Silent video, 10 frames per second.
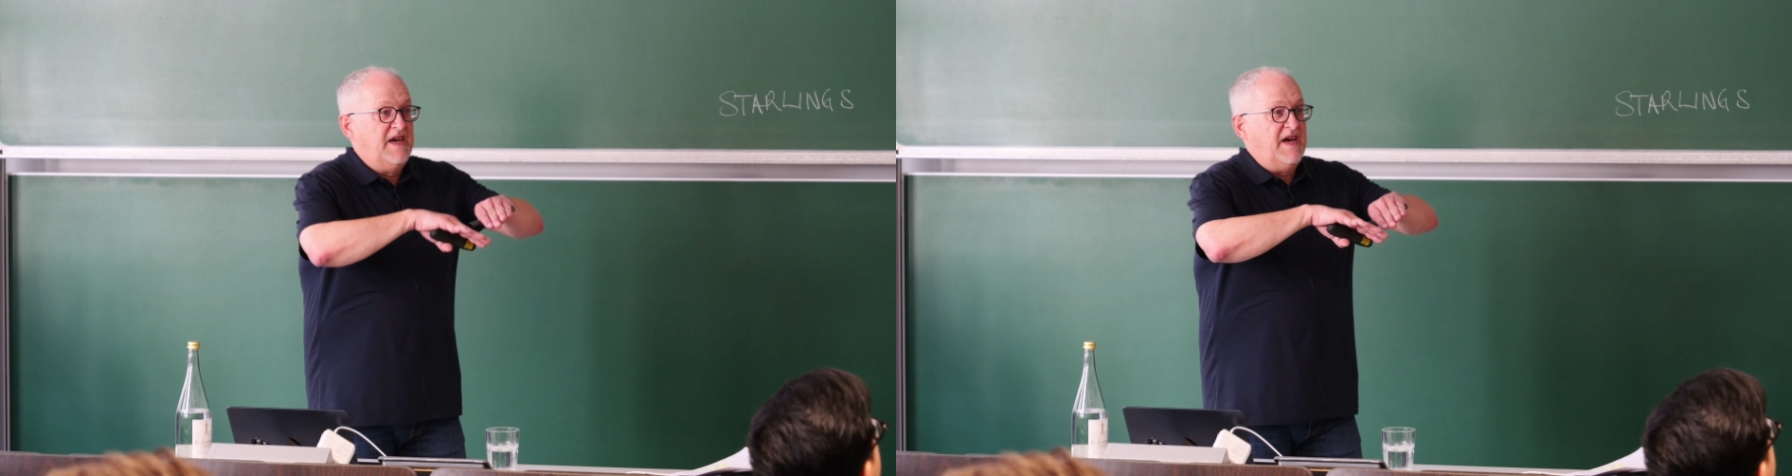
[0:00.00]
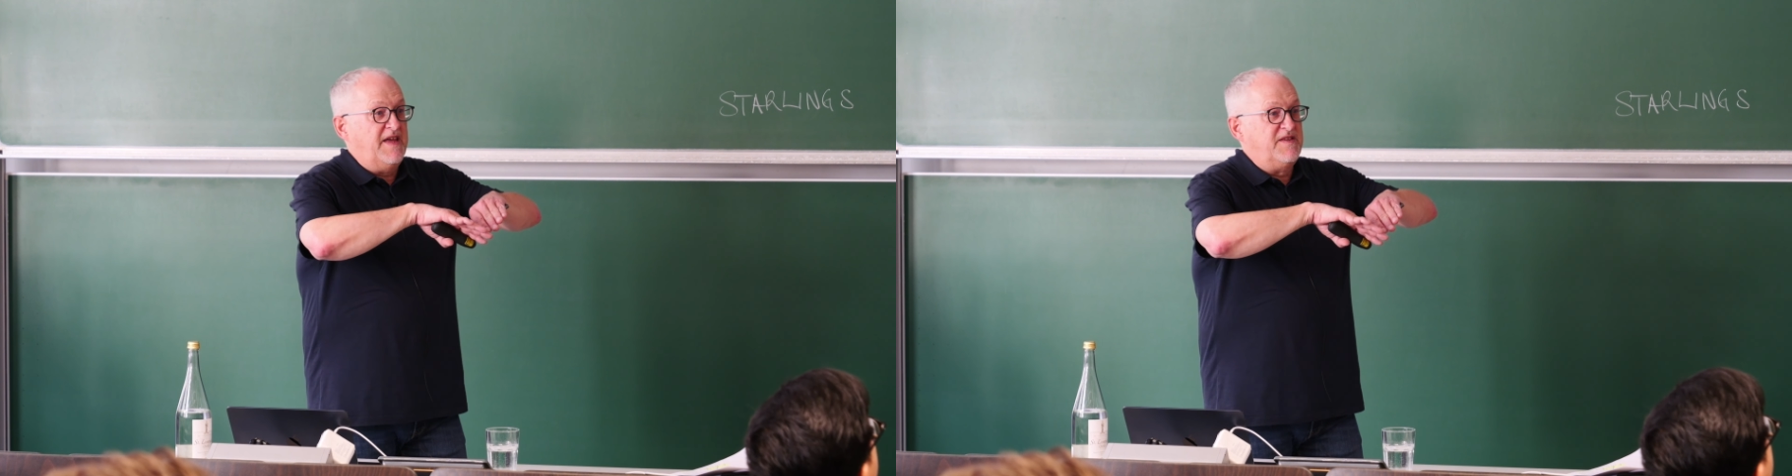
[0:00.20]

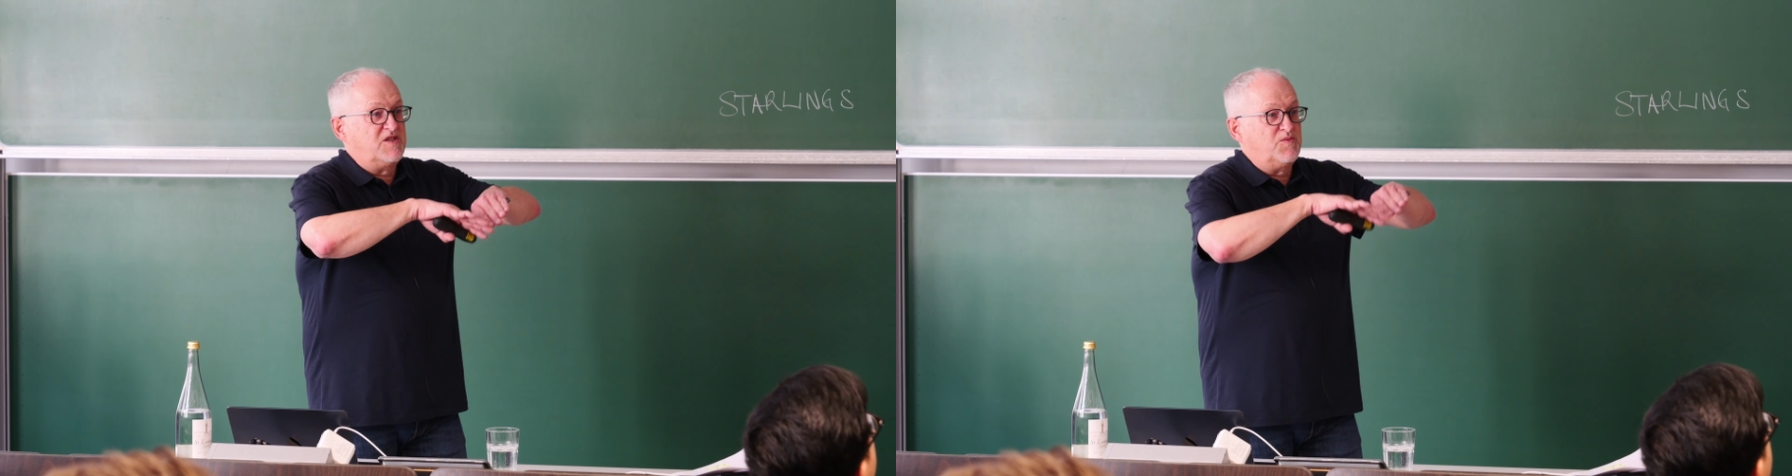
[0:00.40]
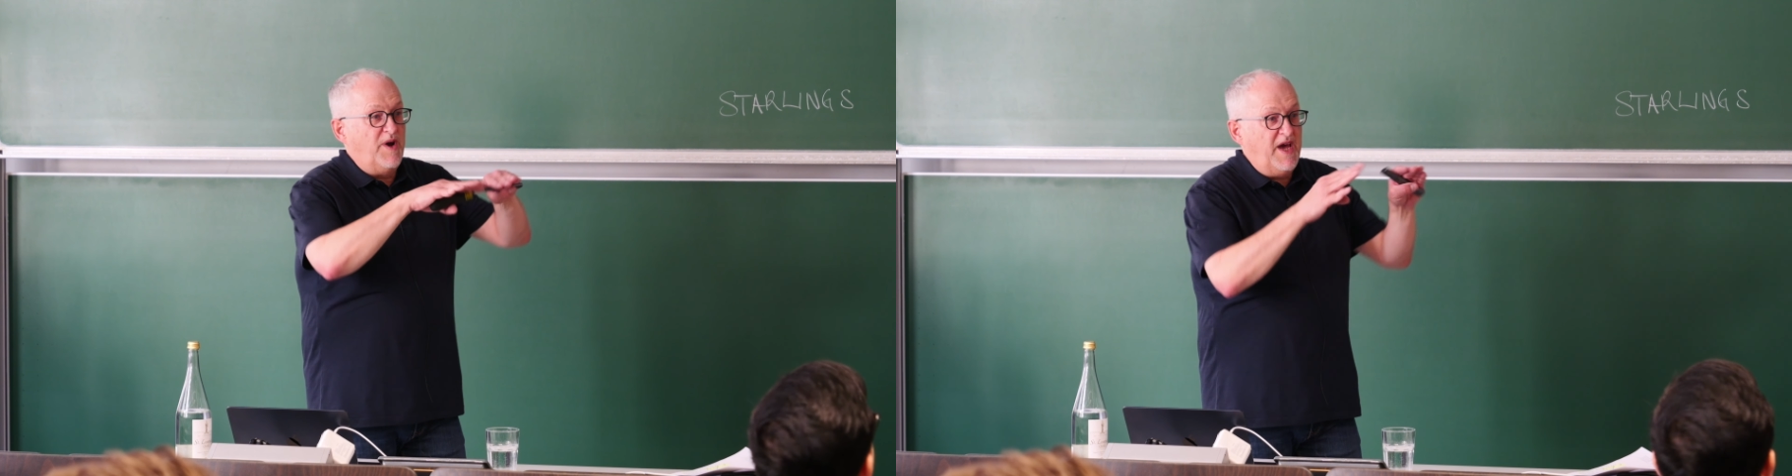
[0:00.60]
and
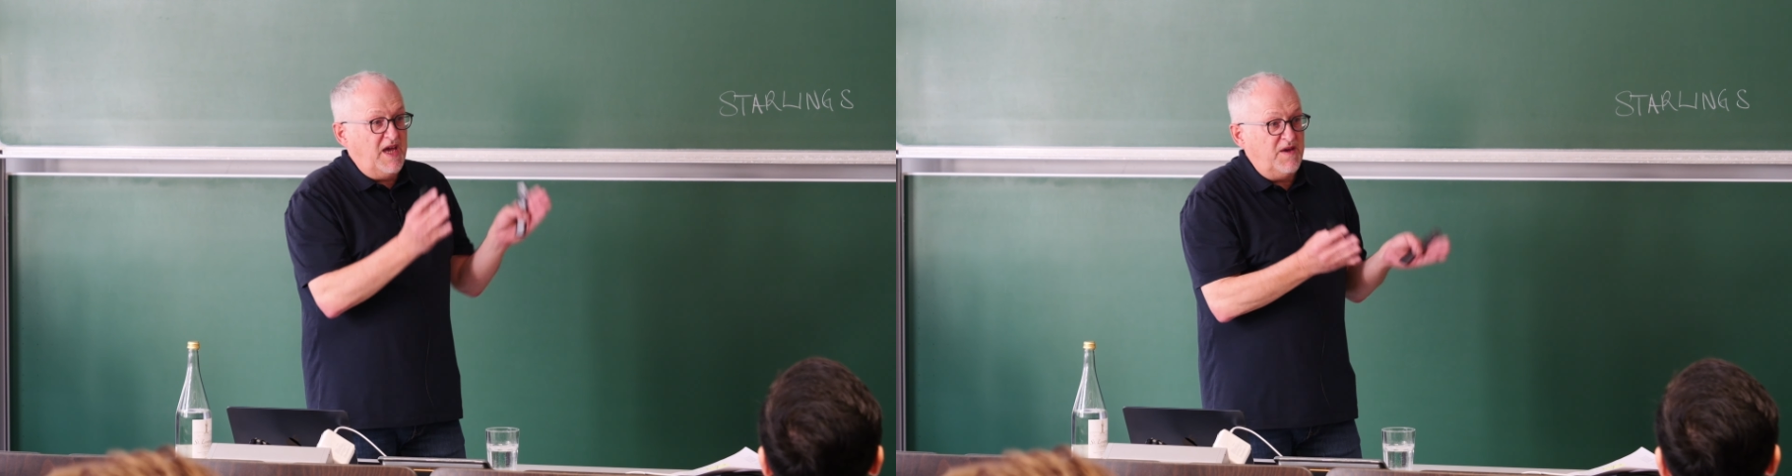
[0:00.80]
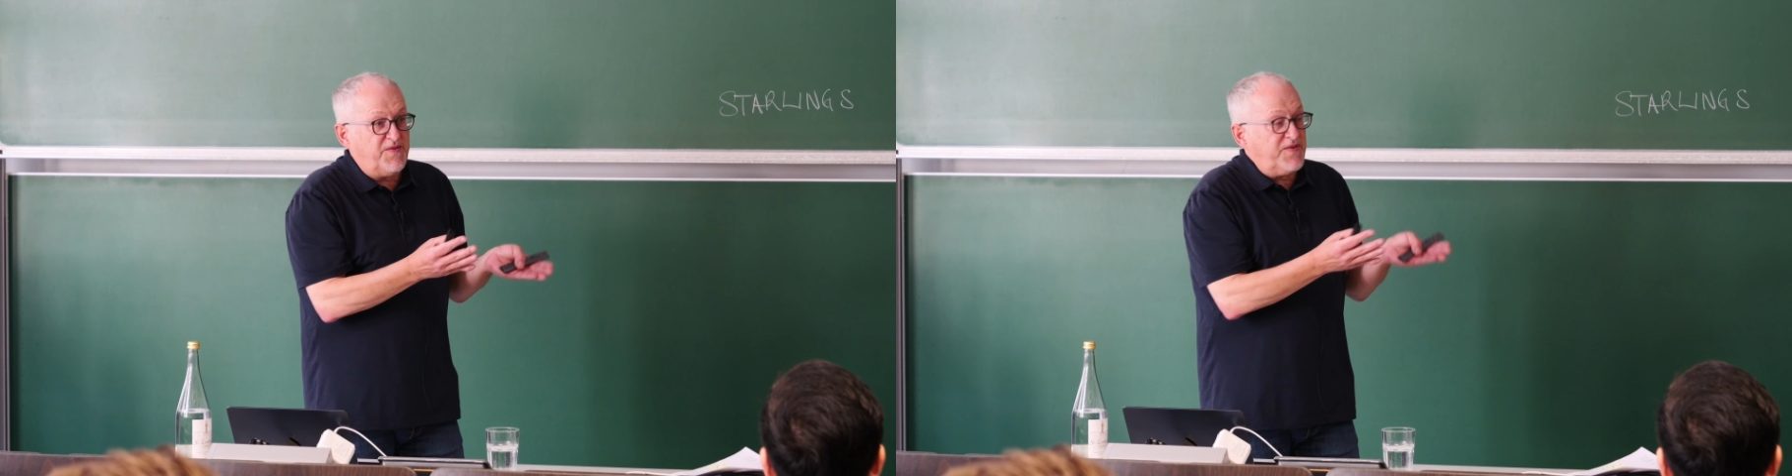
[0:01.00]
this
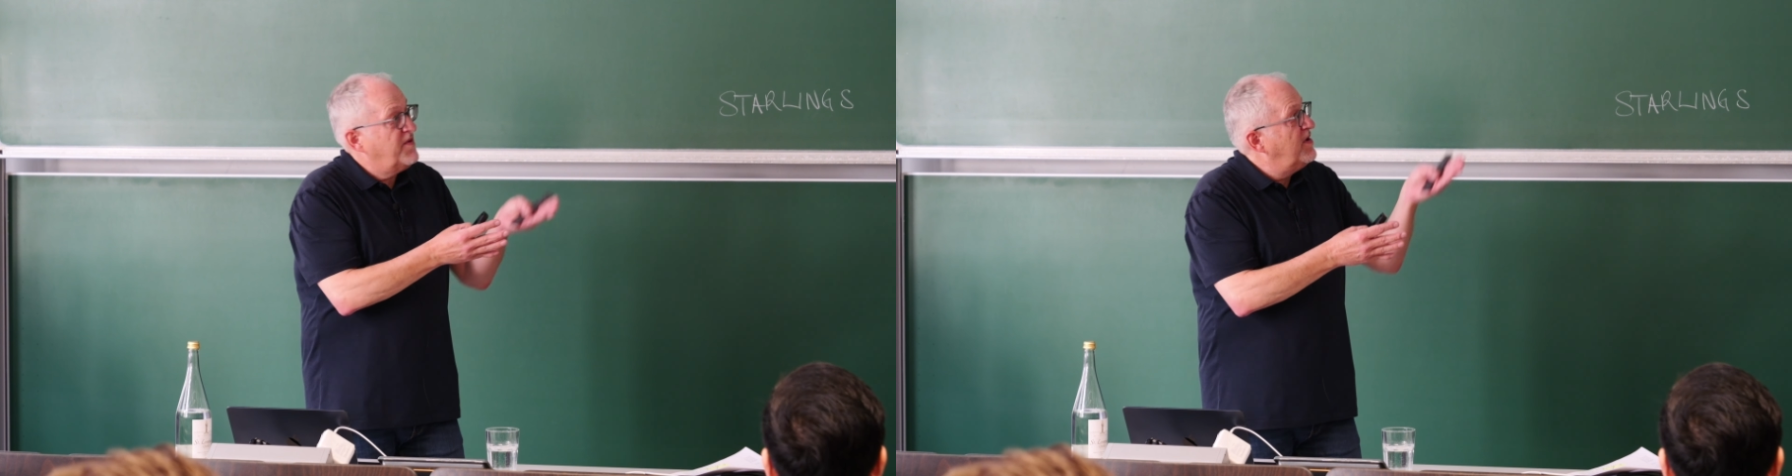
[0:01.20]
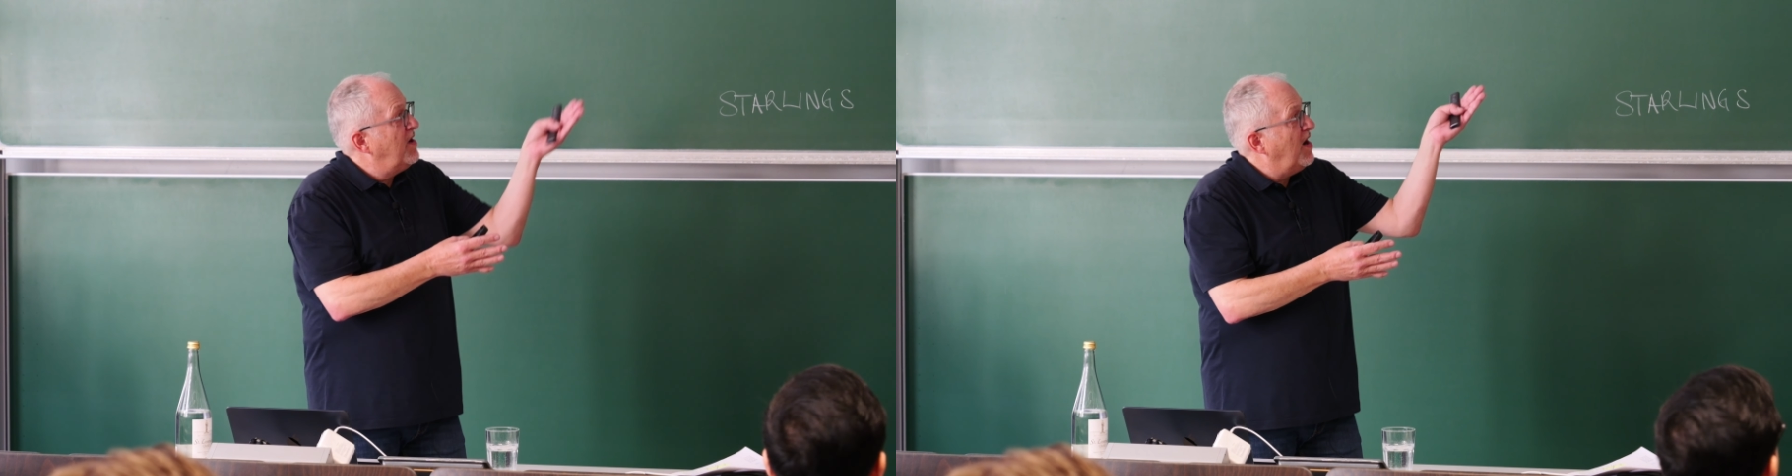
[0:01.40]
wave
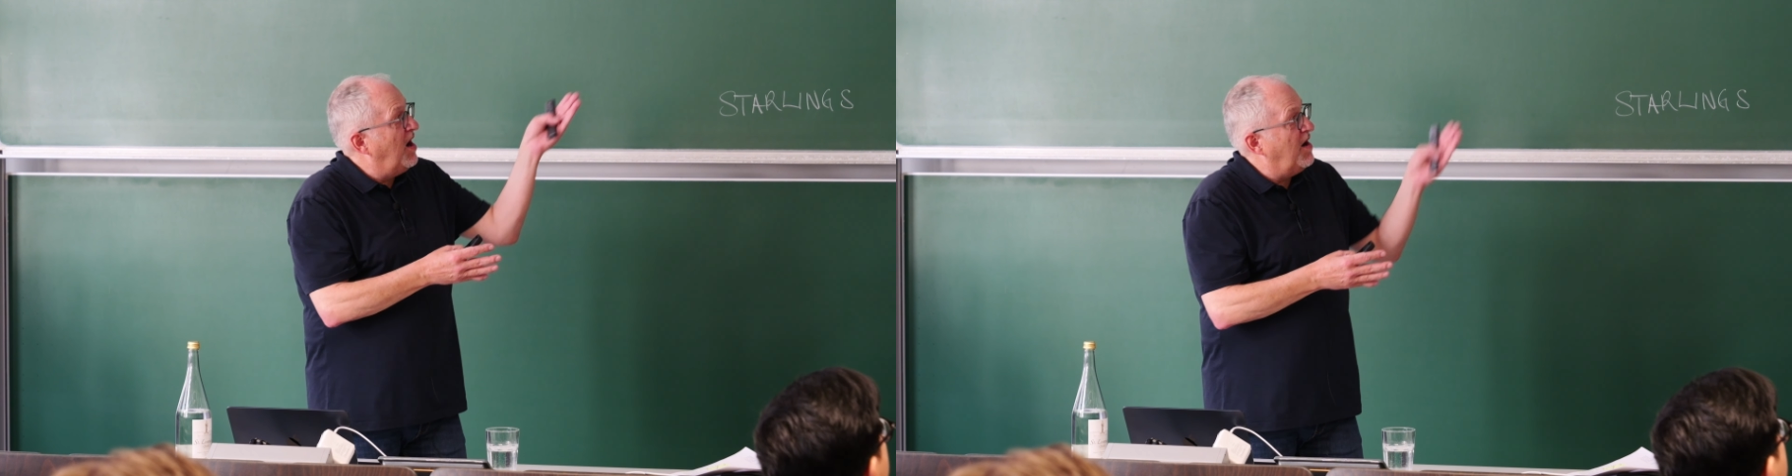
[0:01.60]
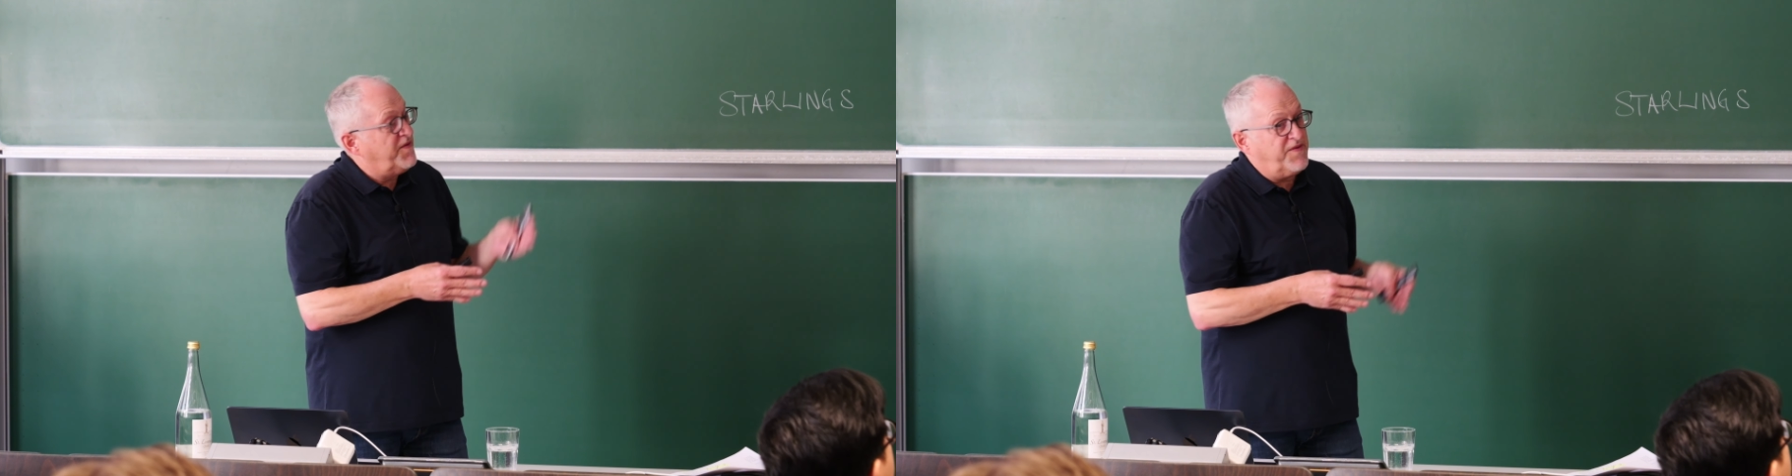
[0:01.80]

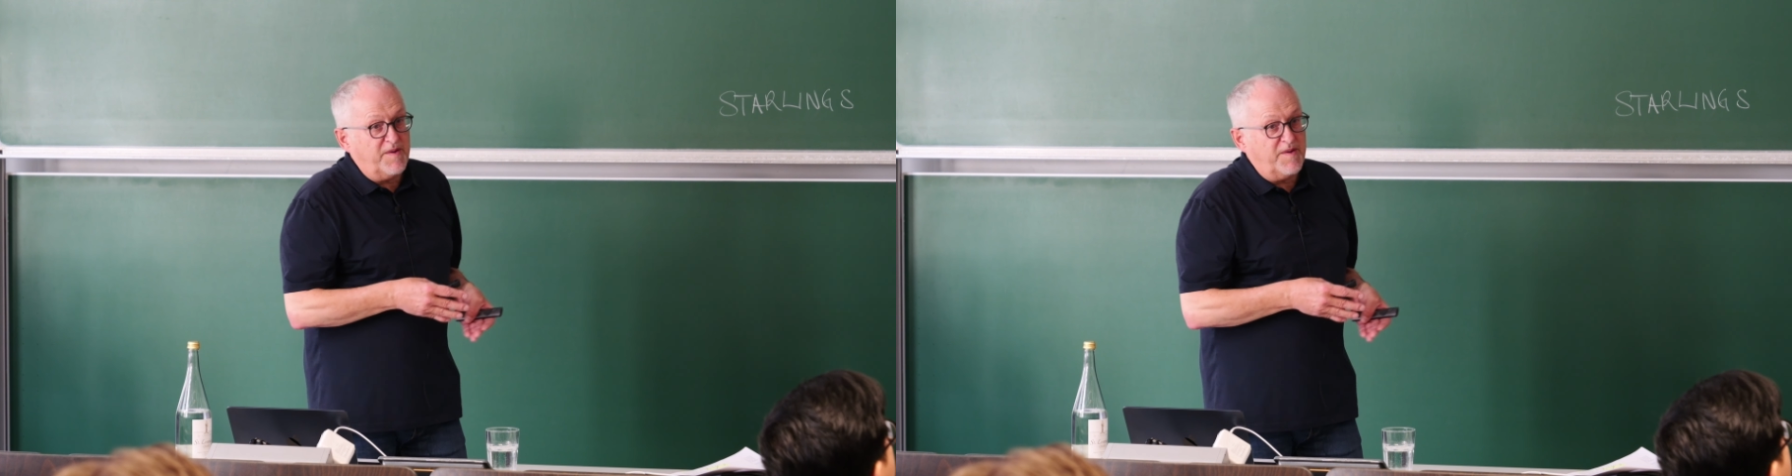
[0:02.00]
of